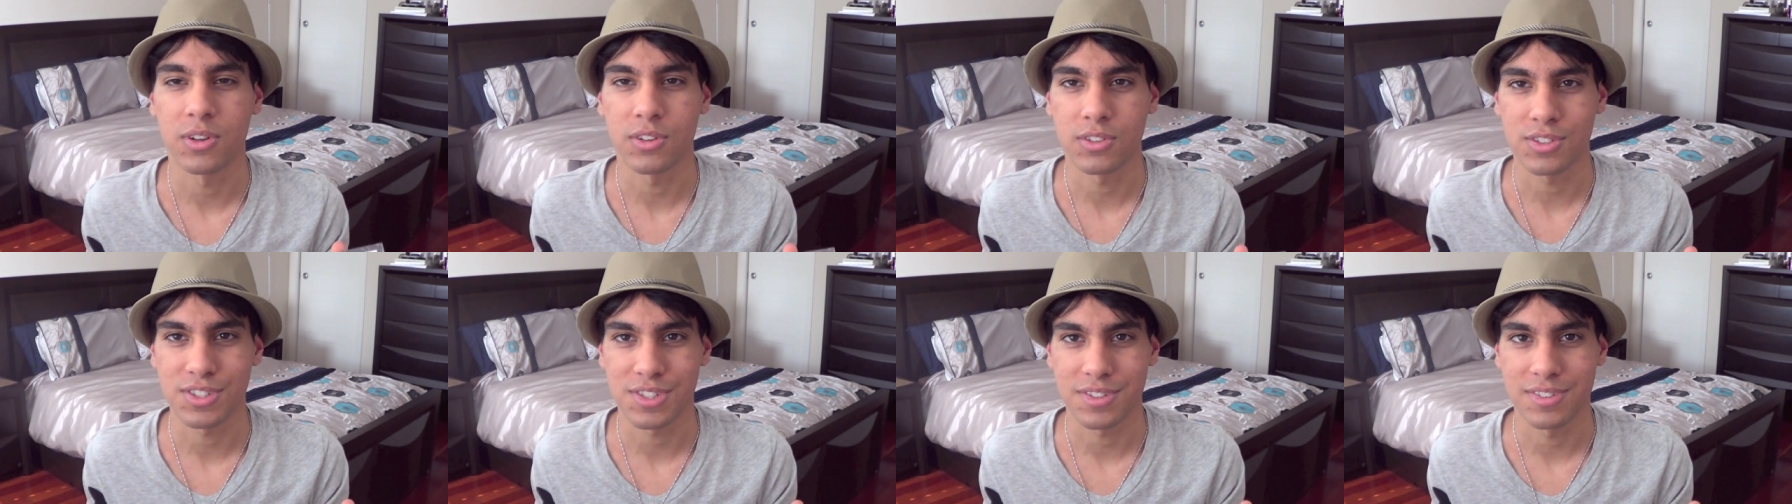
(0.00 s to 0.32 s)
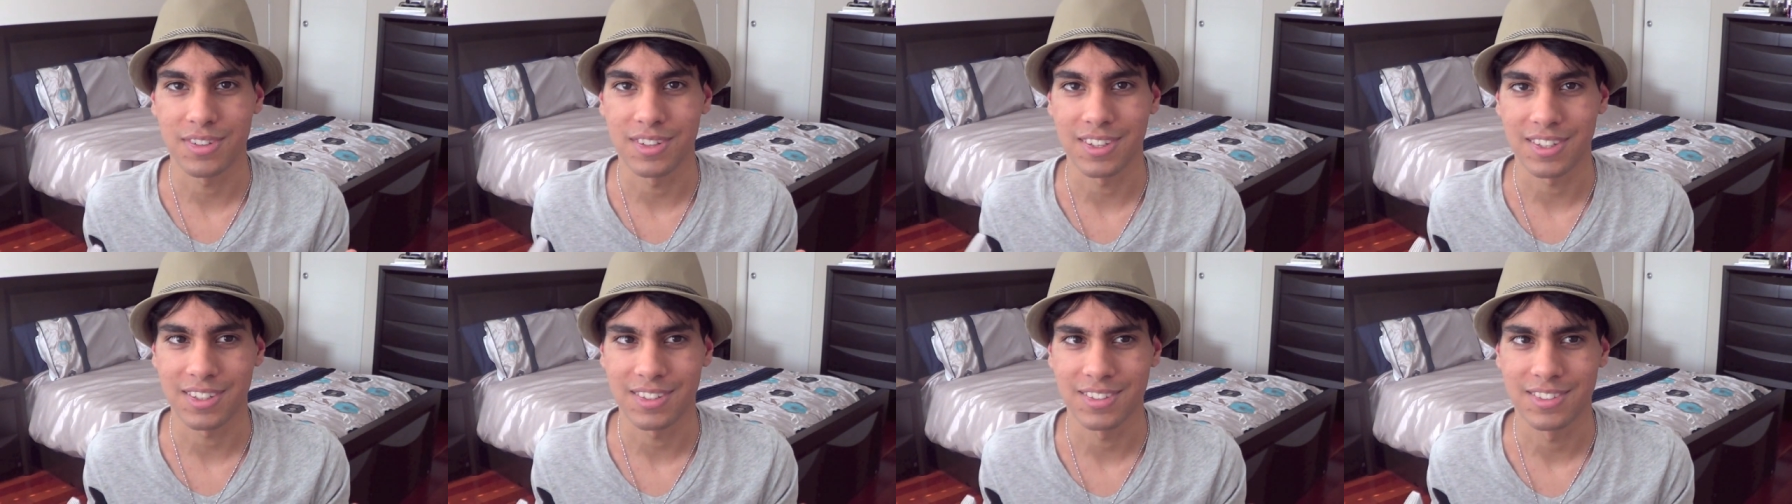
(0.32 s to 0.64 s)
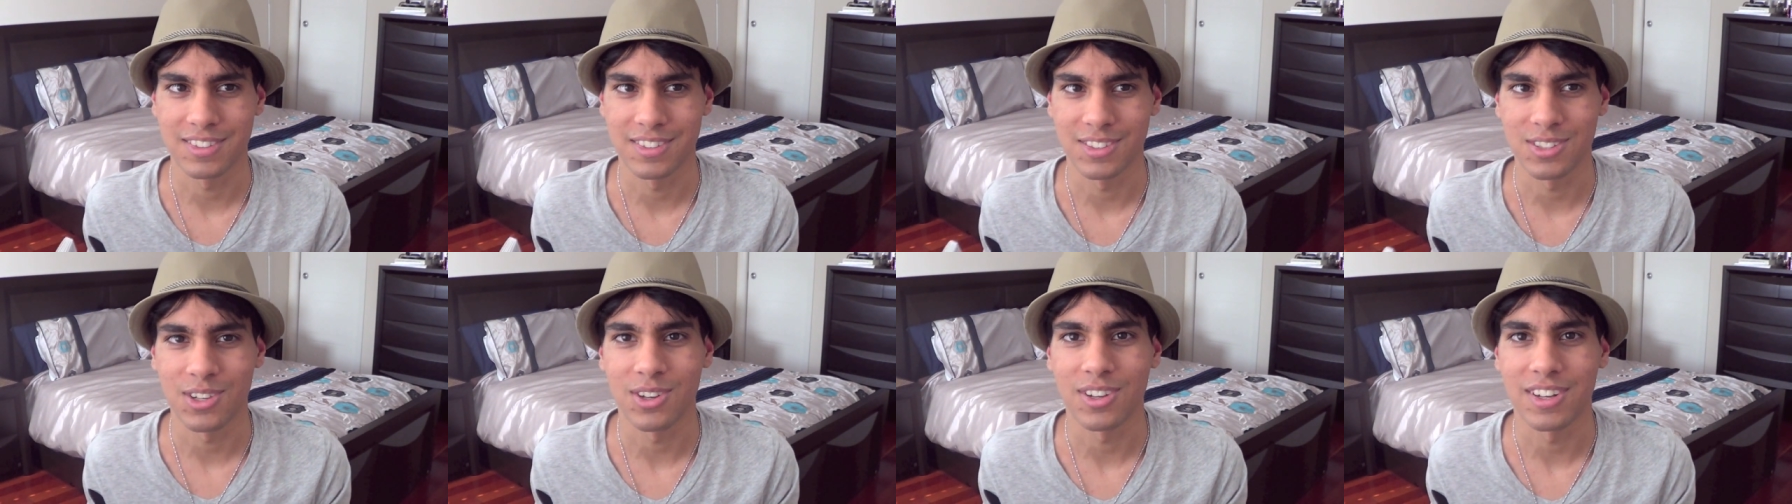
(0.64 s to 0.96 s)
not like
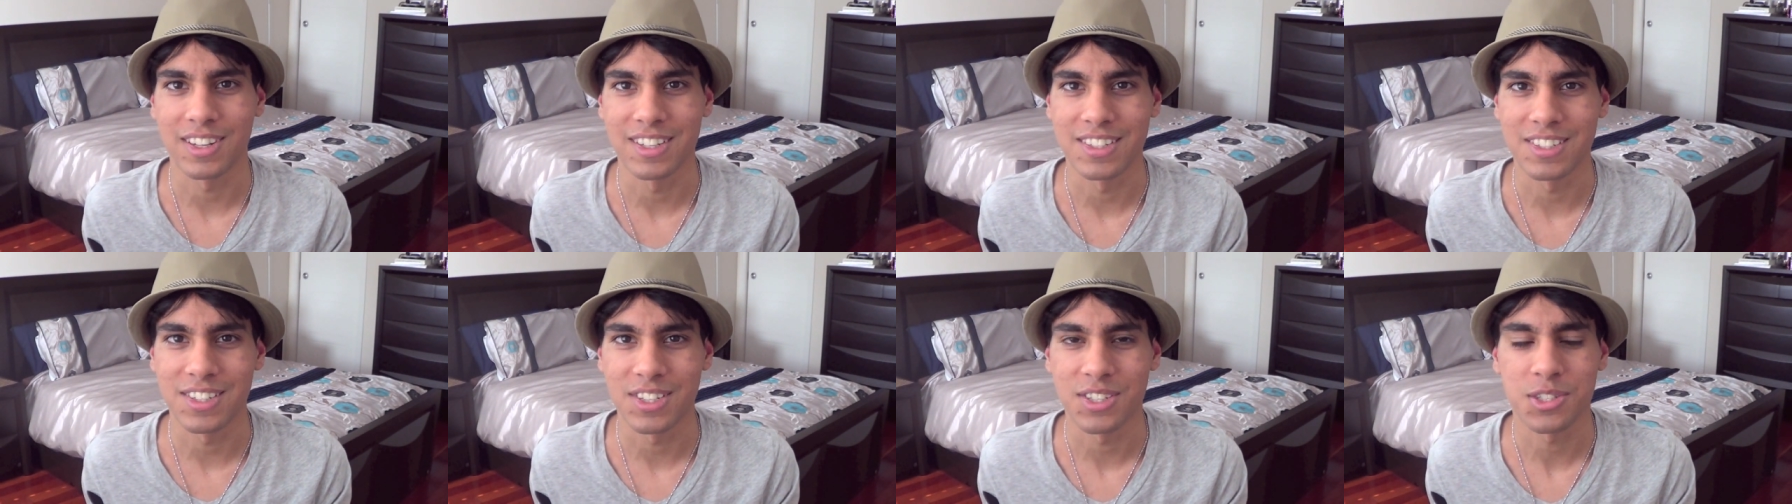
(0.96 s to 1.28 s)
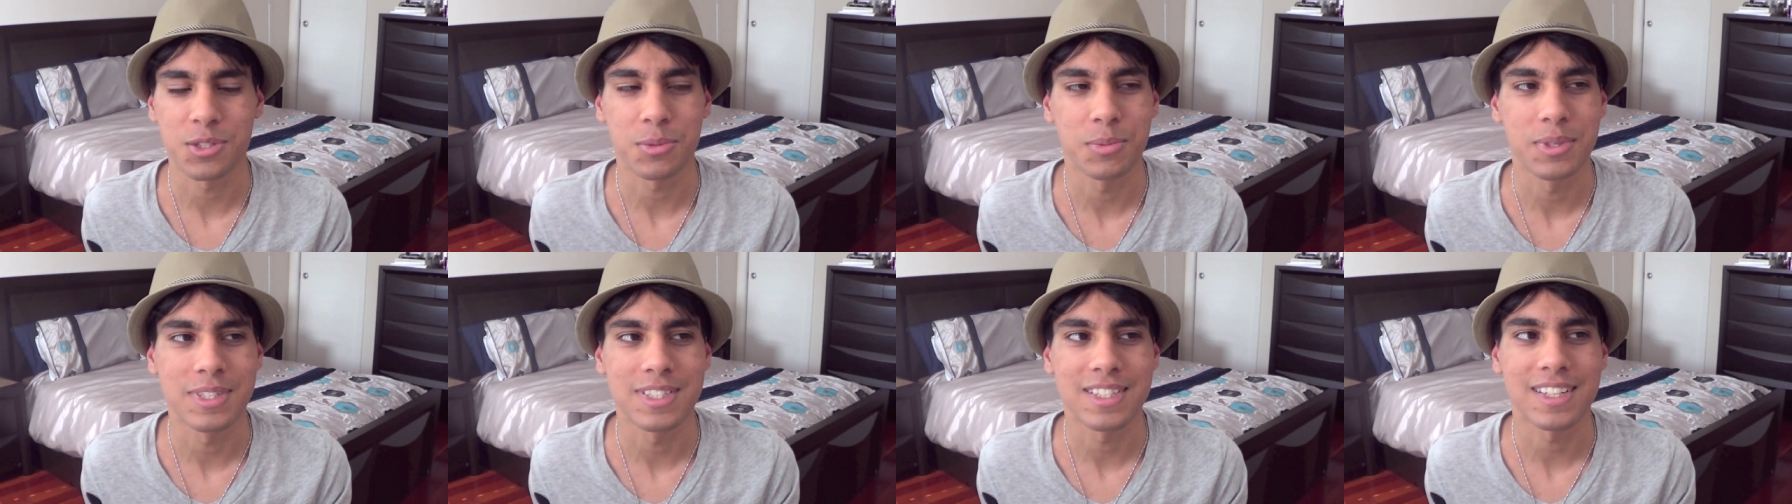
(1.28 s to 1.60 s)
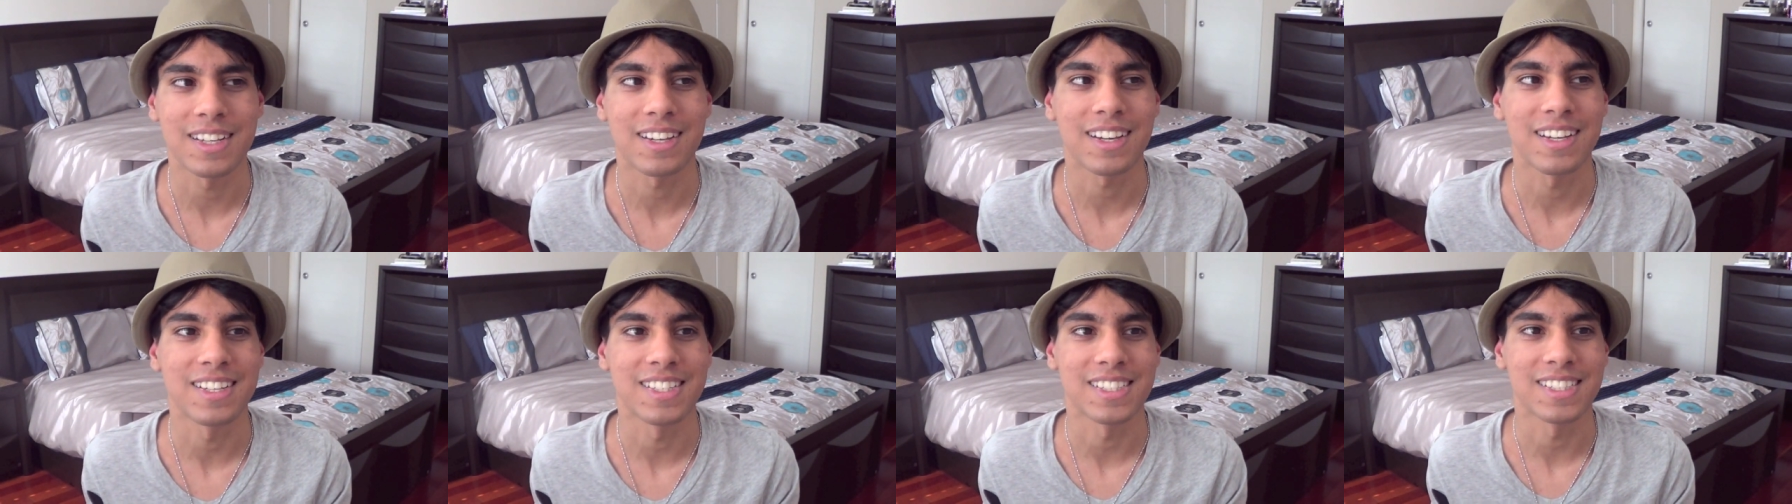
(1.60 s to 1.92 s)
dirty
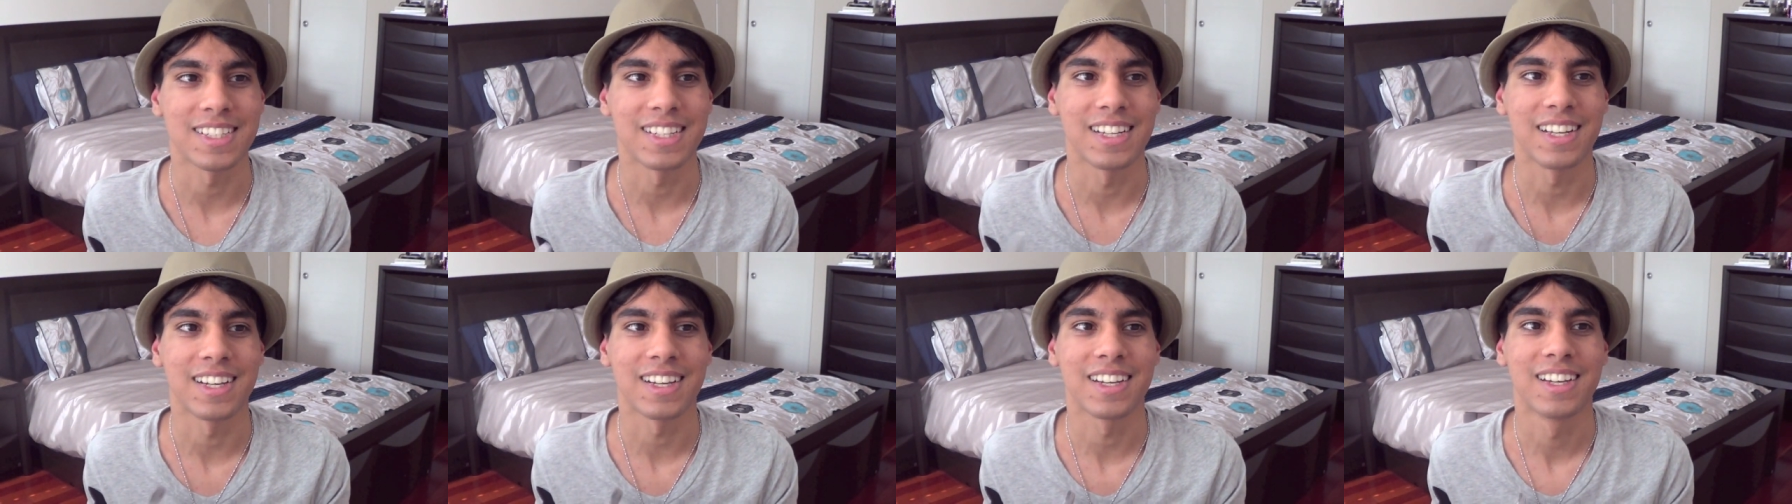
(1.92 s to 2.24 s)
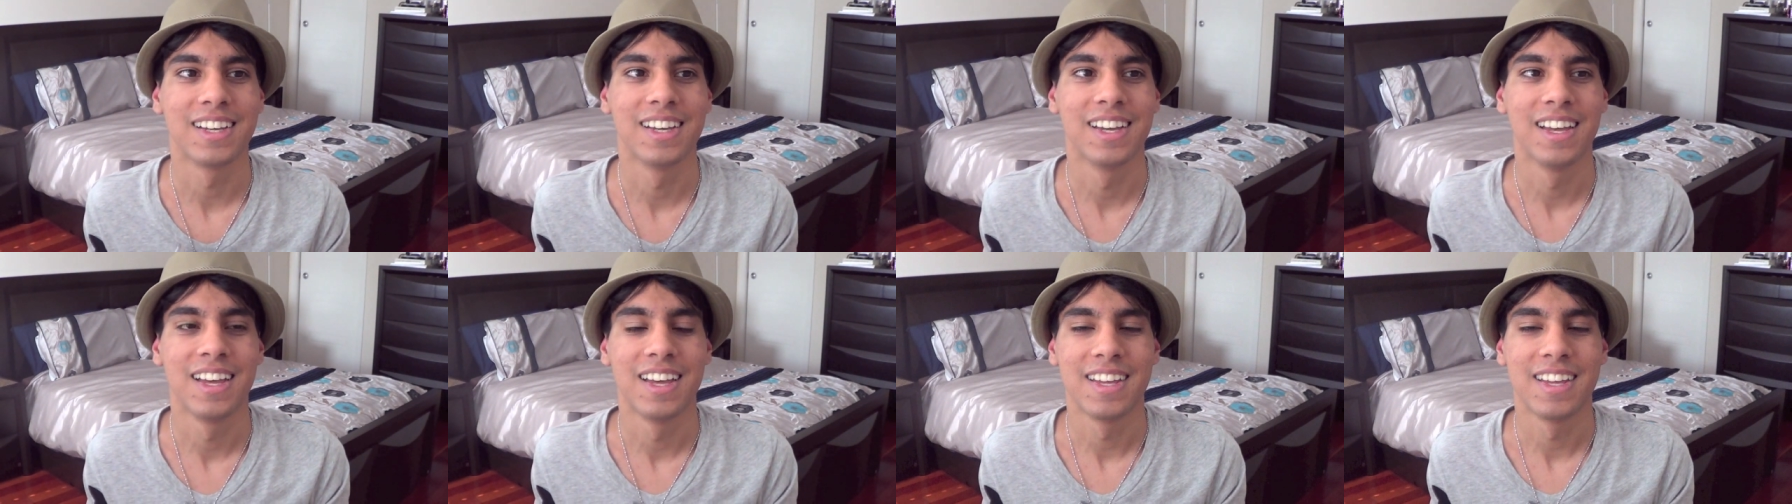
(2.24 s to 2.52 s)
gentlemen's, like as in like